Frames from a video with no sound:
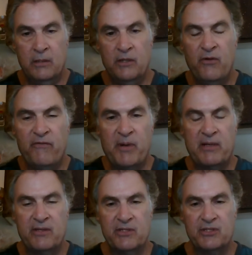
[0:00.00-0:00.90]
Hello,
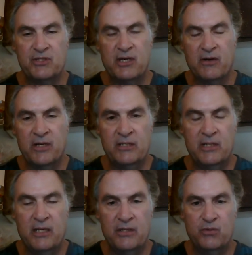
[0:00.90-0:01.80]
everybody. This is Gary.
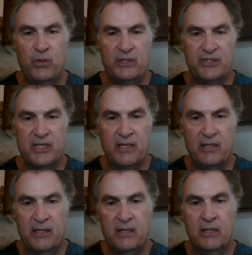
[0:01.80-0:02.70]
Today is
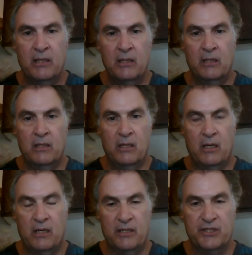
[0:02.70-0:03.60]
Wednesday,
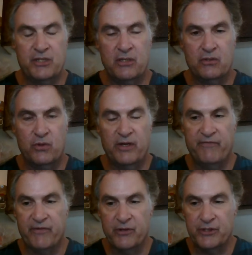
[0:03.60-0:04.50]
August
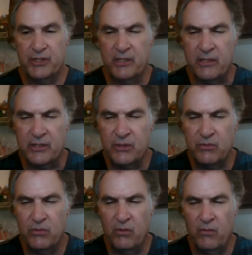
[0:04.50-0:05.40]
21st.
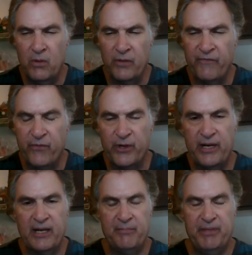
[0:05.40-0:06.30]
It's
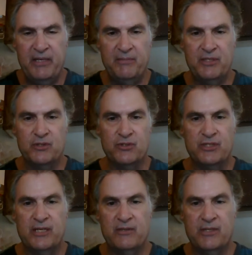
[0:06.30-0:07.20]
1:49 p.m. Eastern
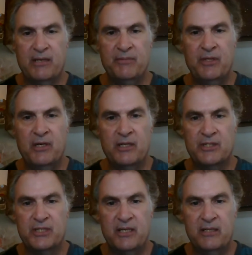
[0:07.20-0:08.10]
Standard Time in the
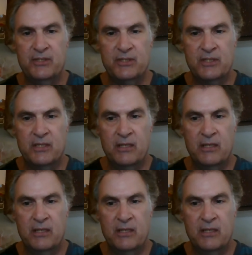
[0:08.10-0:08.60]
United States.